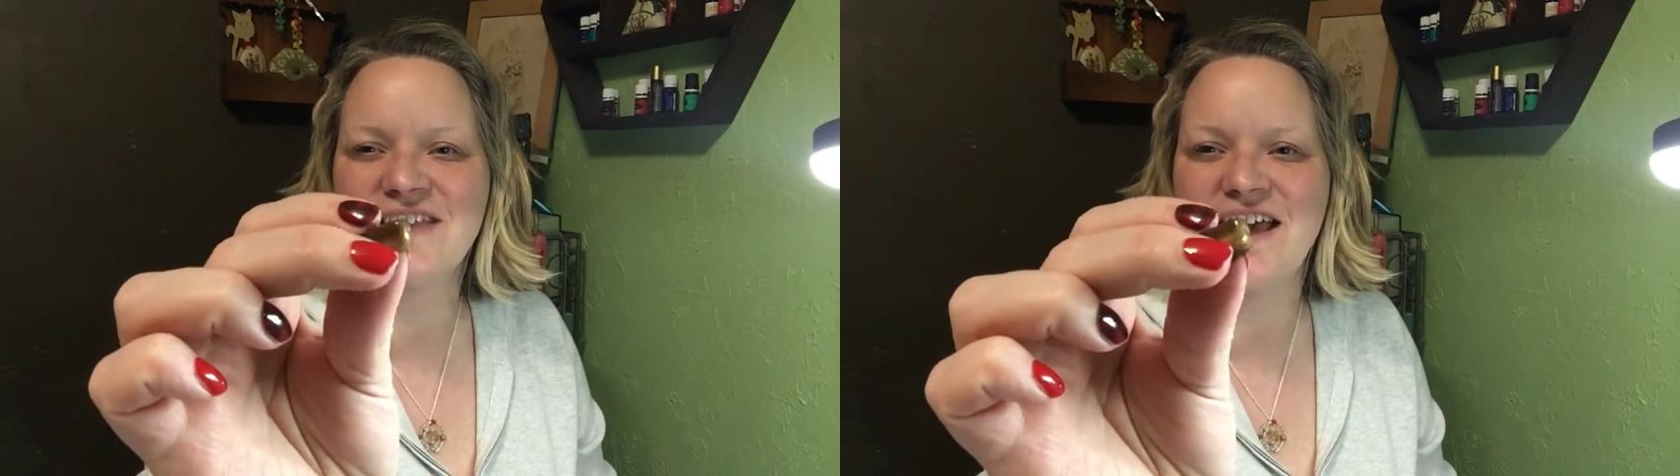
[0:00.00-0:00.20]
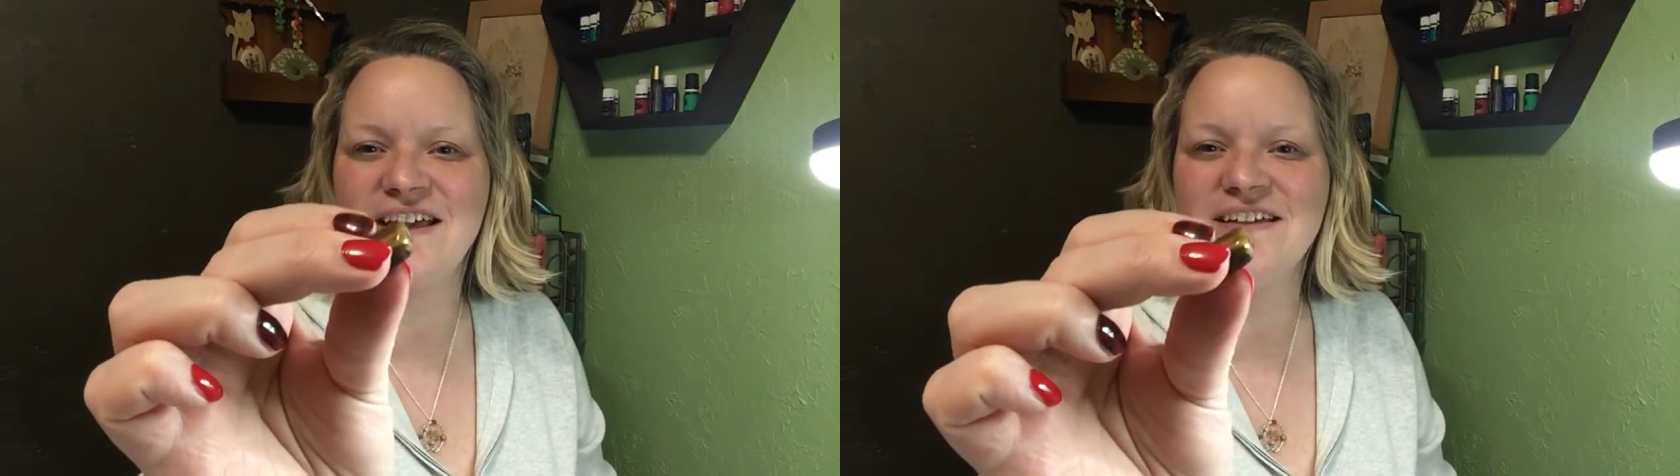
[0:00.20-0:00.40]

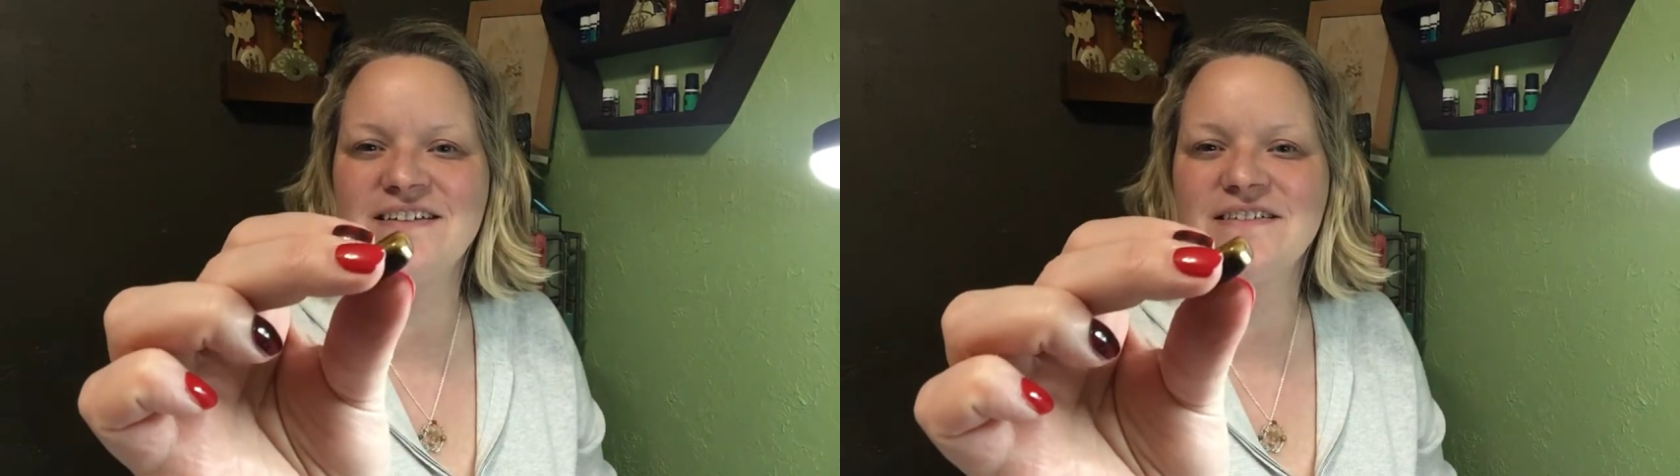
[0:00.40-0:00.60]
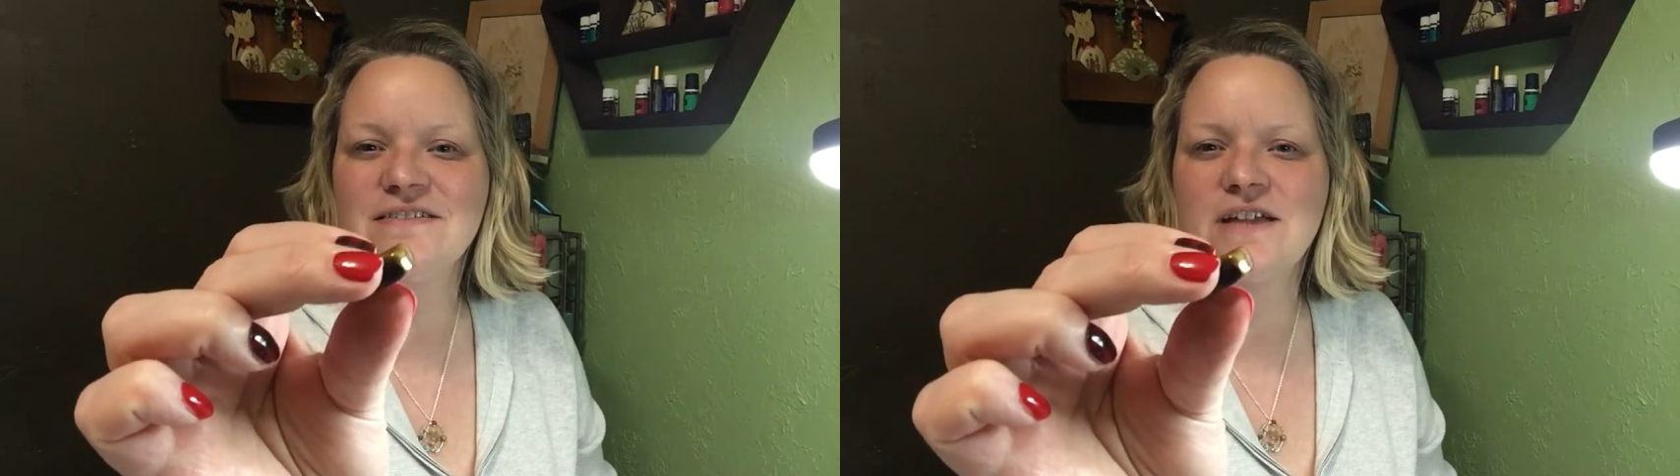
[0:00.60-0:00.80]
eye,
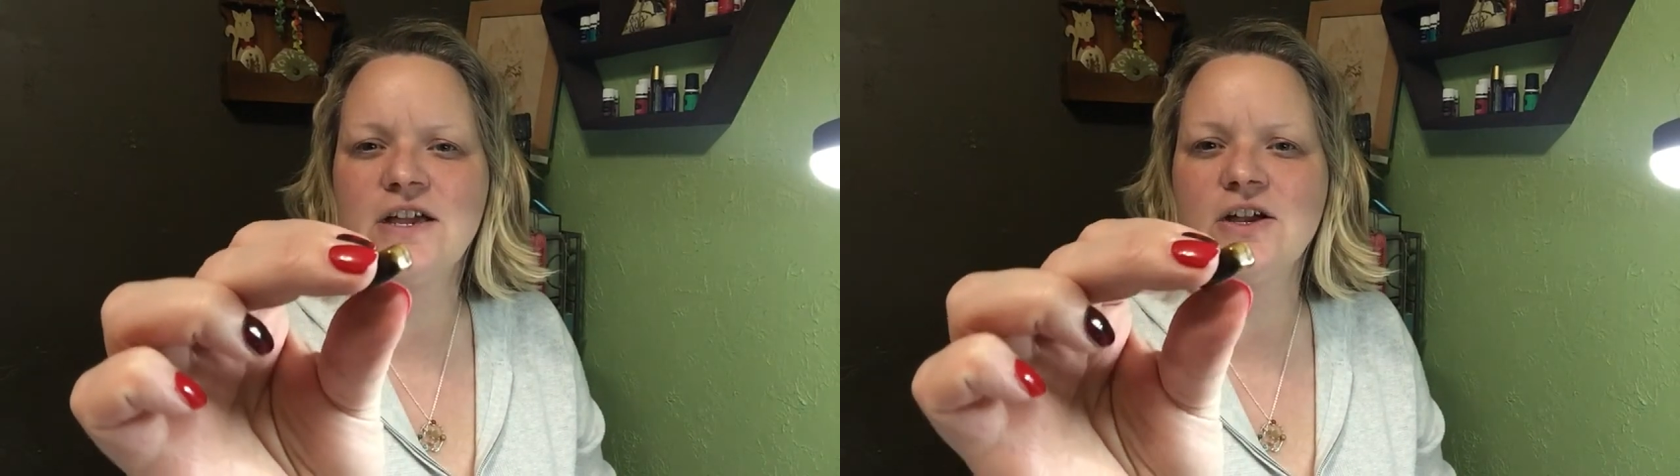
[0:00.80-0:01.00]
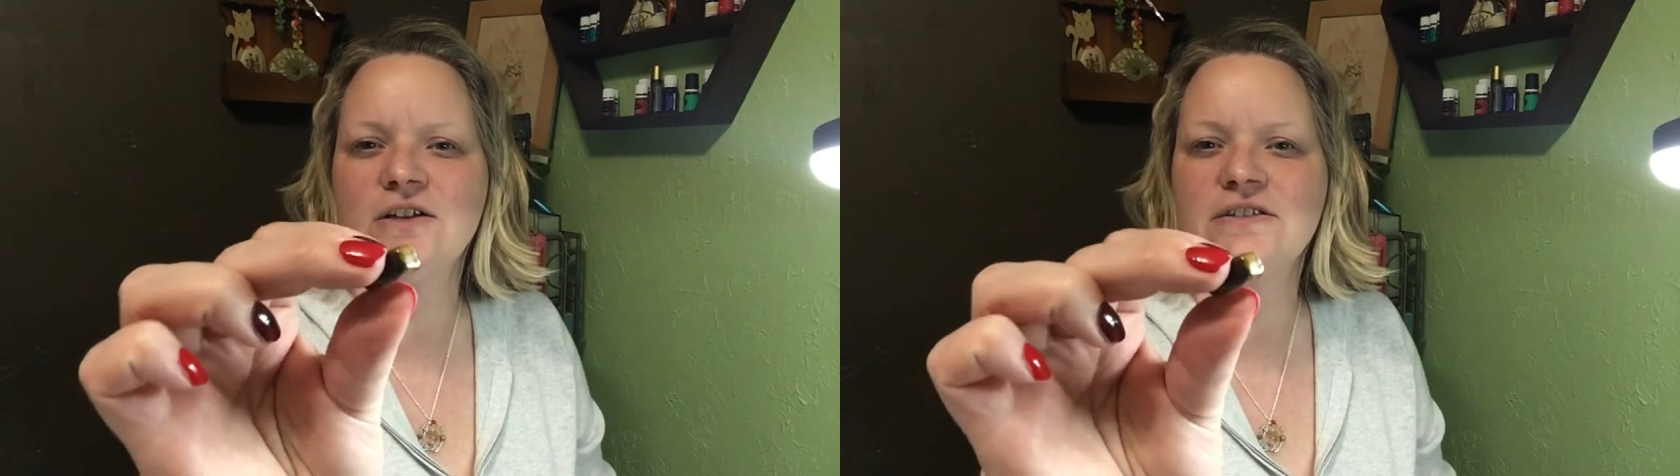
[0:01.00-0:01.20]

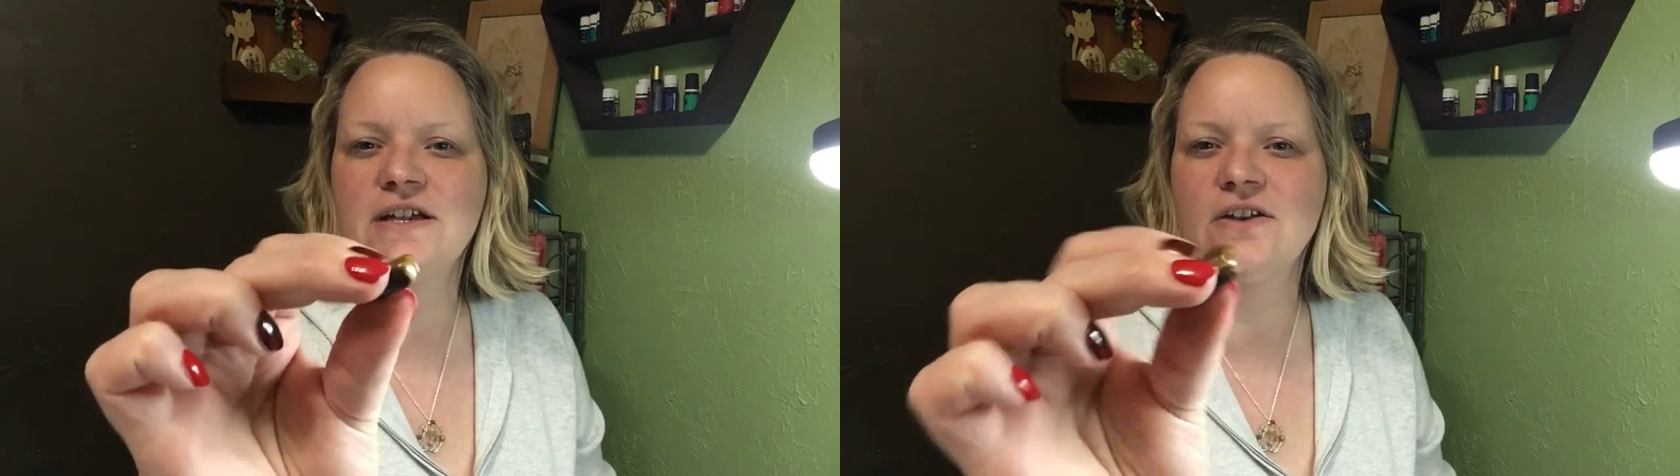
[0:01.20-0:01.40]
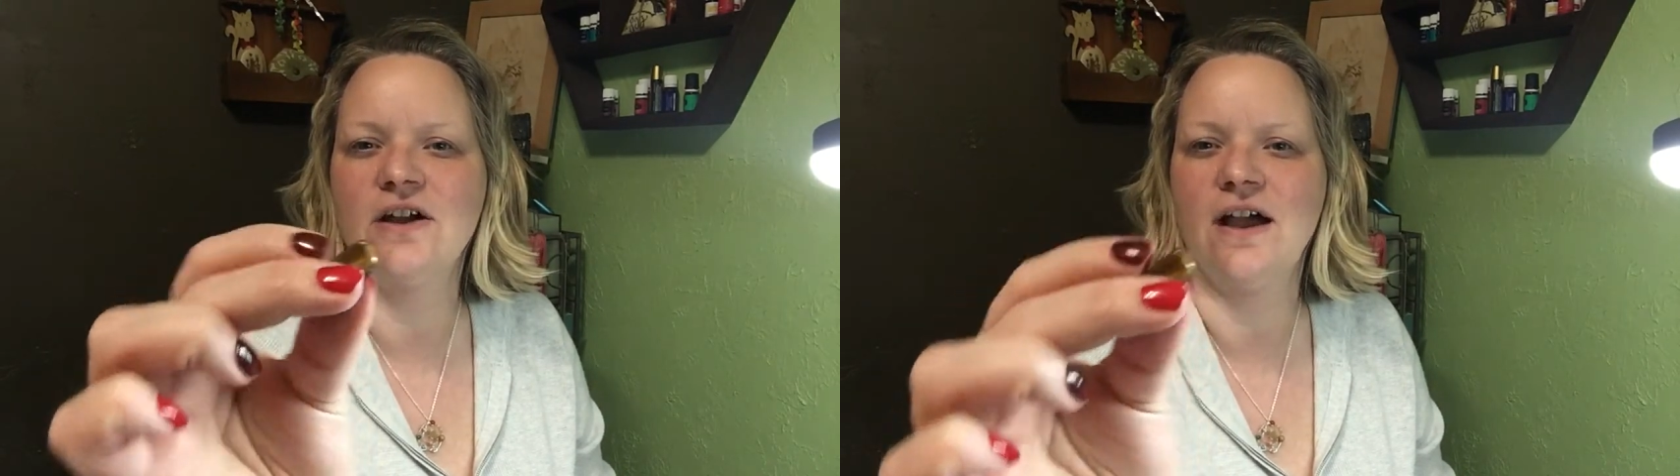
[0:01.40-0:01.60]
tiger
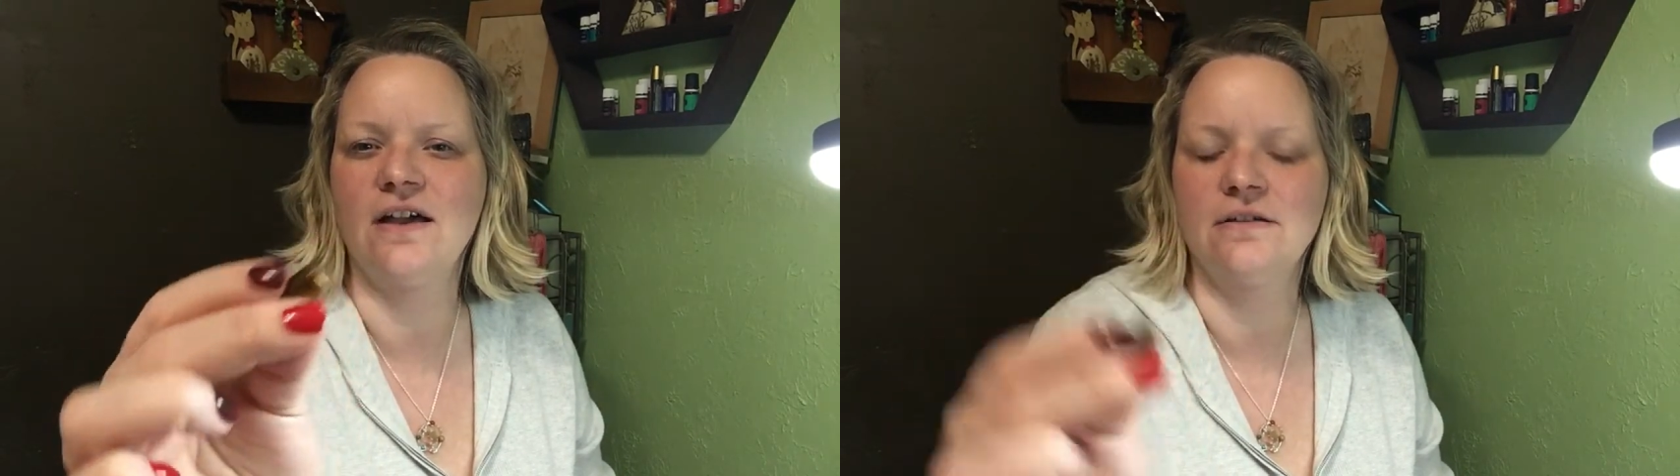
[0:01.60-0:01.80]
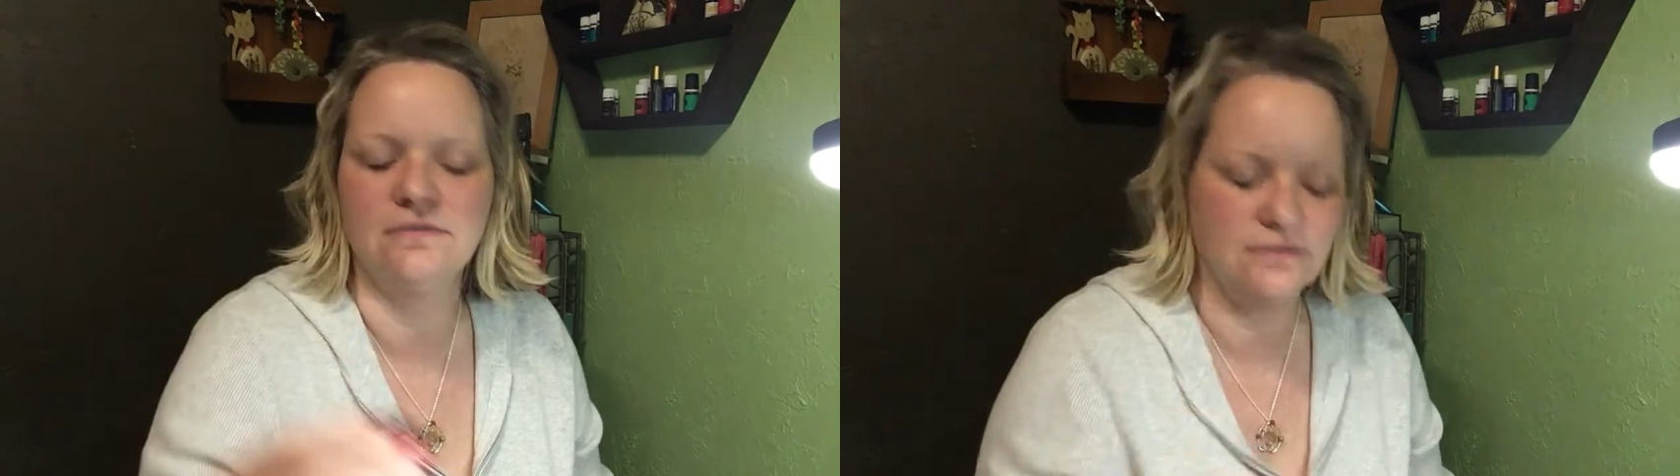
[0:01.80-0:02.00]
tiger eye.